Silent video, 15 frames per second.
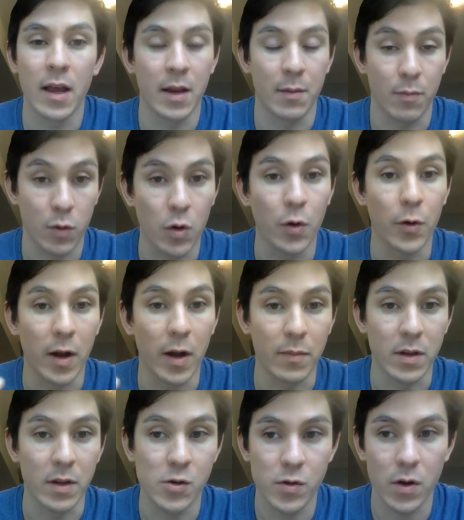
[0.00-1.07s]
and program
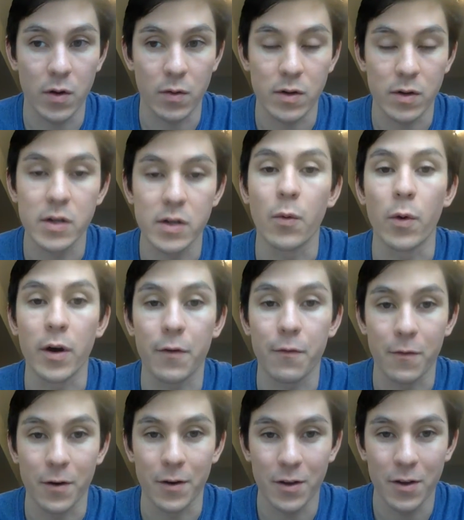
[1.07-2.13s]
the drone to work
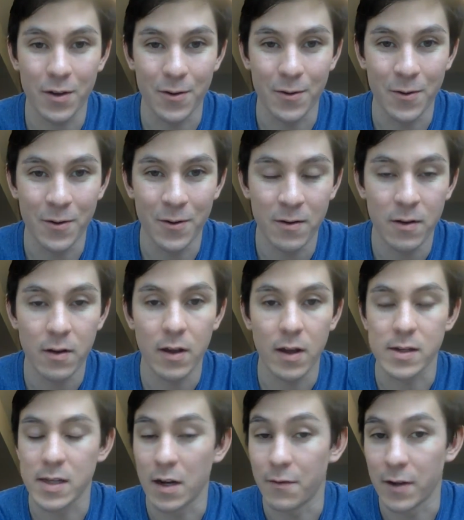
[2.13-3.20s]
for you
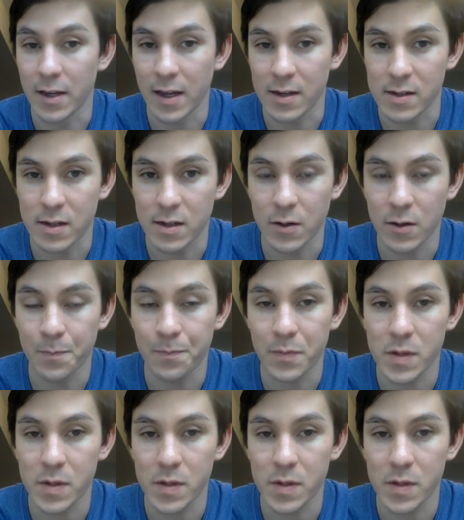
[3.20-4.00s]
instead of against you.